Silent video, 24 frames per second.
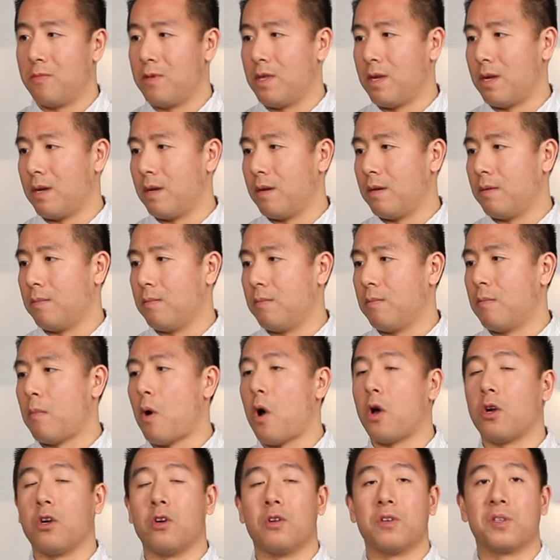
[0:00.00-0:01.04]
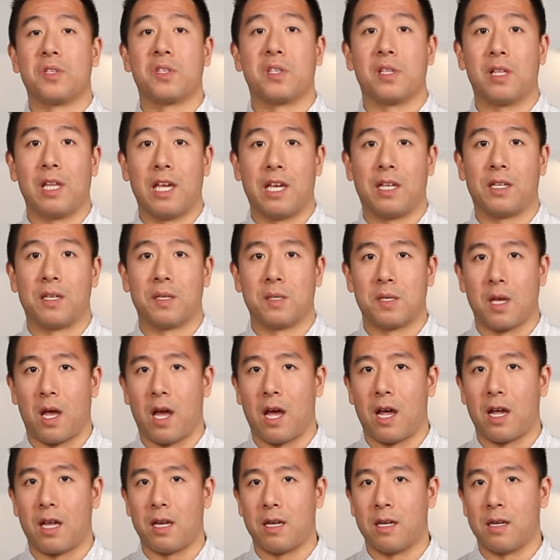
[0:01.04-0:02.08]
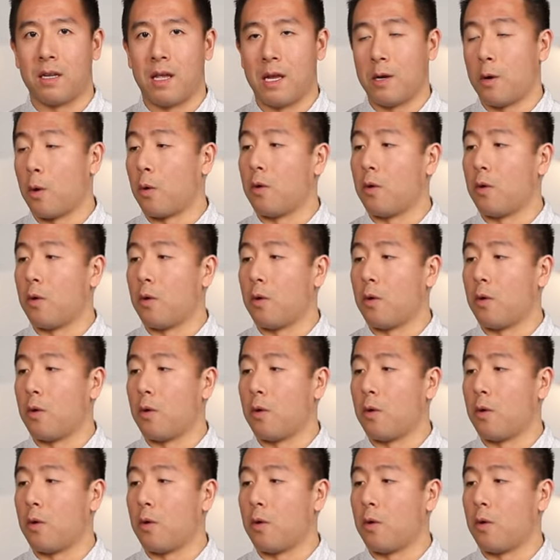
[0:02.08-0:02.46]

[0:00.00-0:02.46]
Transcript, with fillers: the modern sleek design it